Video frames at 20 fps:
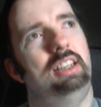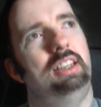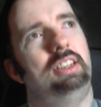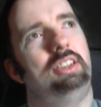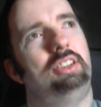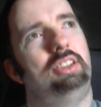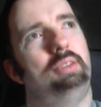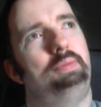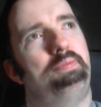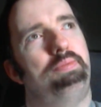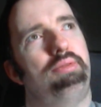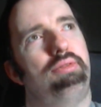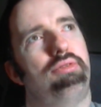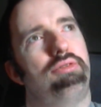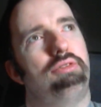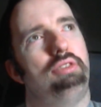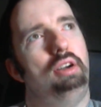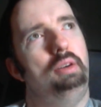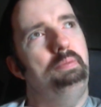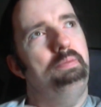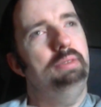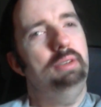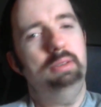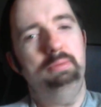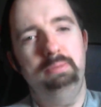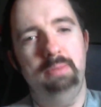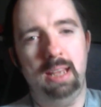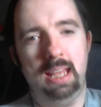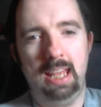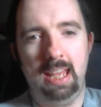the
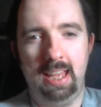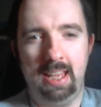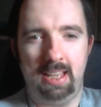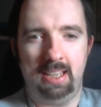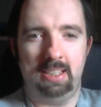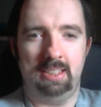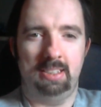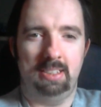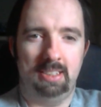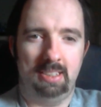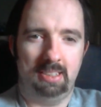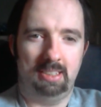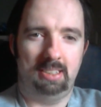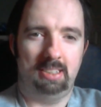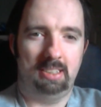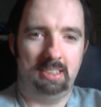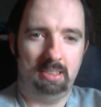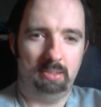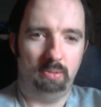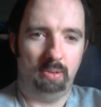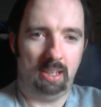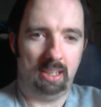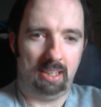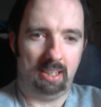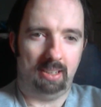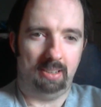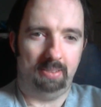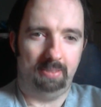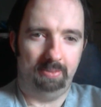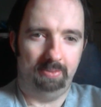problem is with
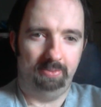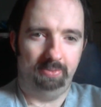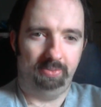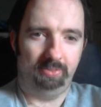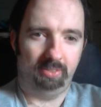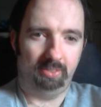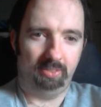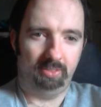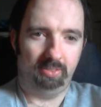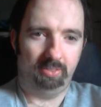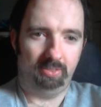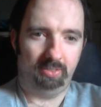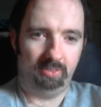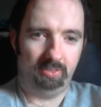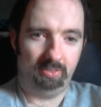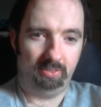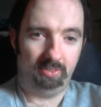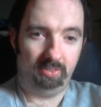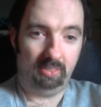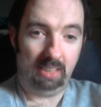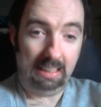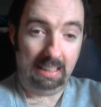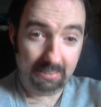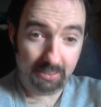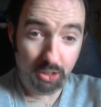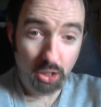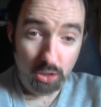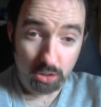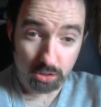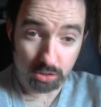it, it's
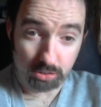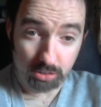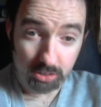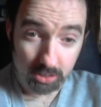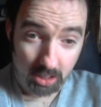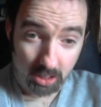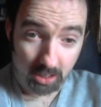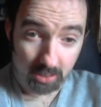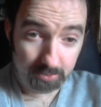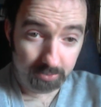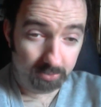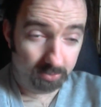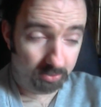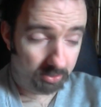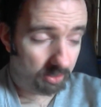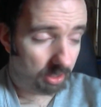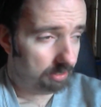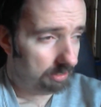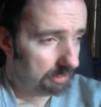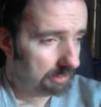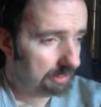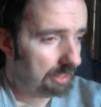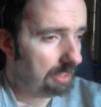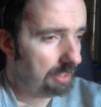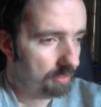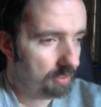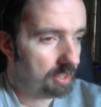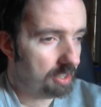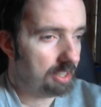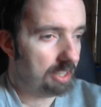good. I'm gonna say that
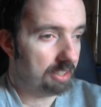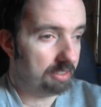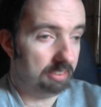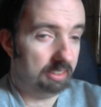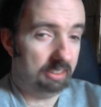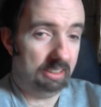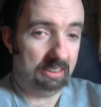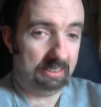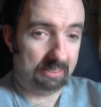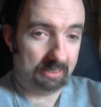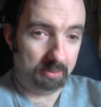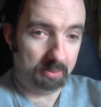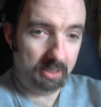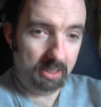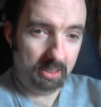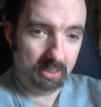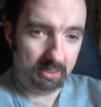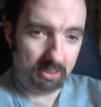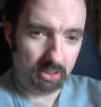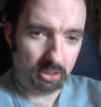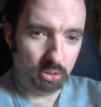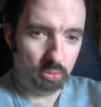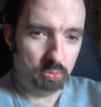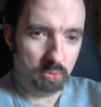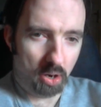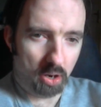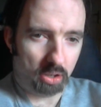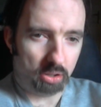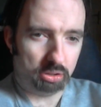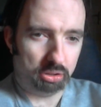right now. It's something to
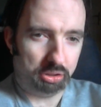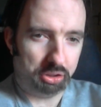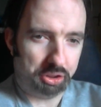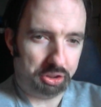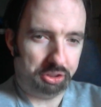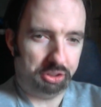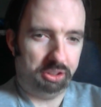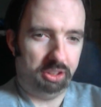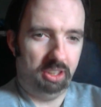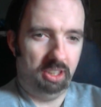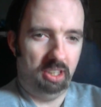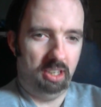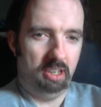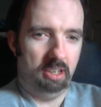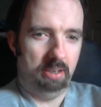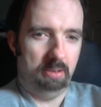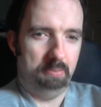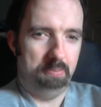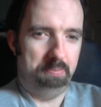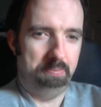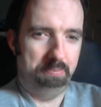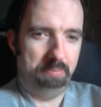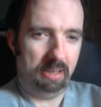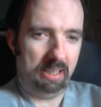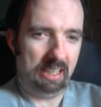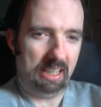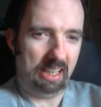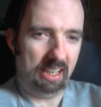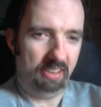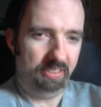watch, but
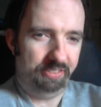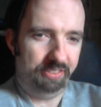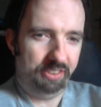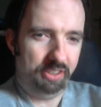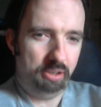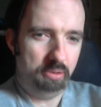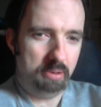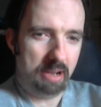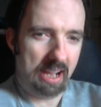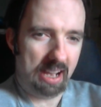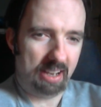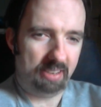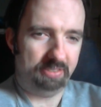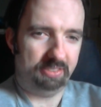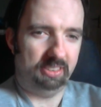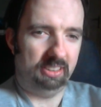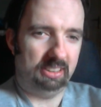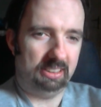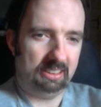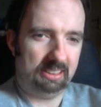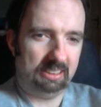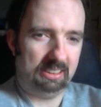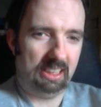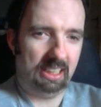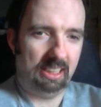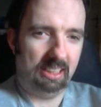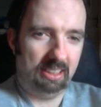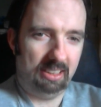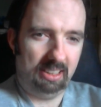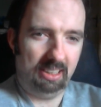if you haven't
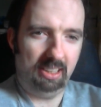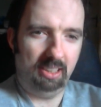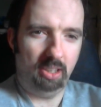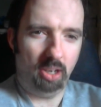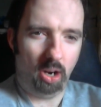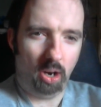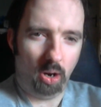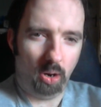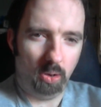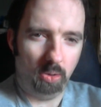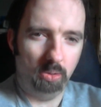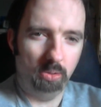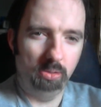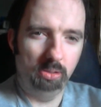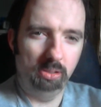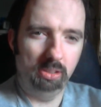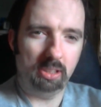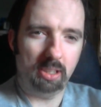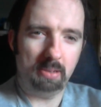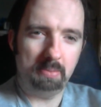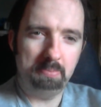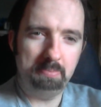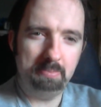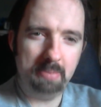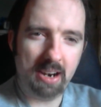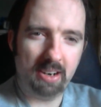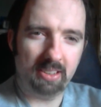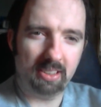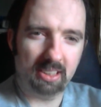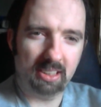seen the old
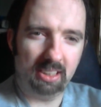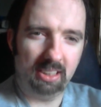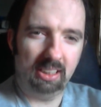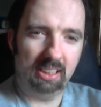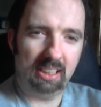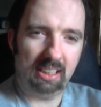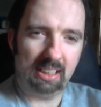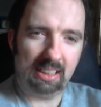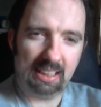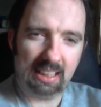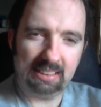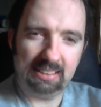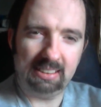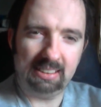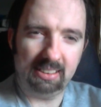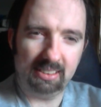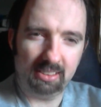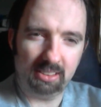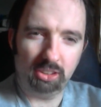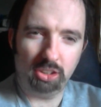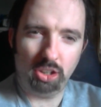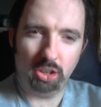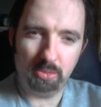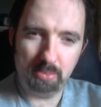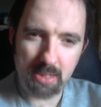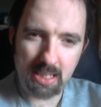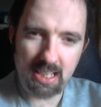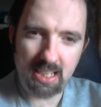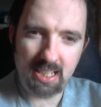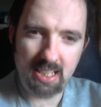American classic
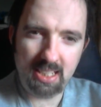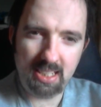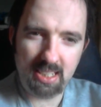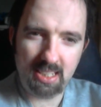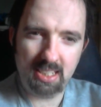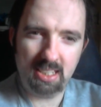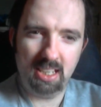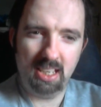comedies,